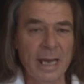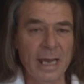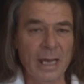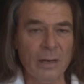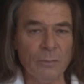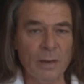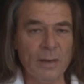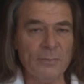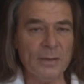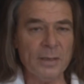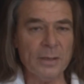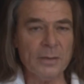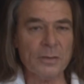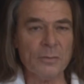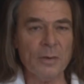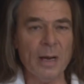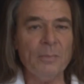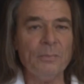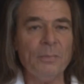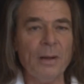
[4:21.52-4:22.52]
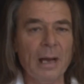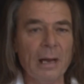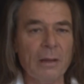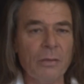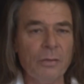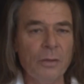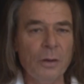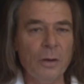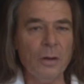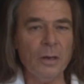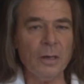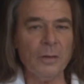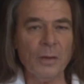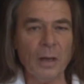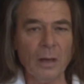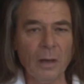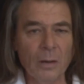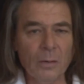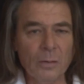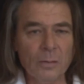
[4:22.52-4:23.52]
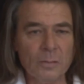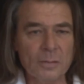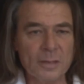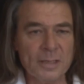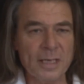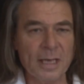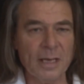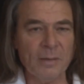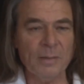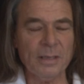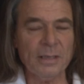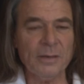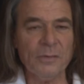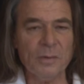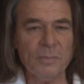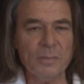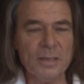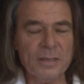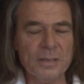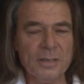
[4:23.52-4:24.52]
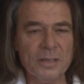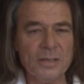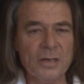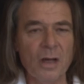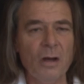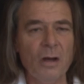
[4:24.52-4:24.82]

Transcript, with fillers: and revenues are up by a third in the local segment of the business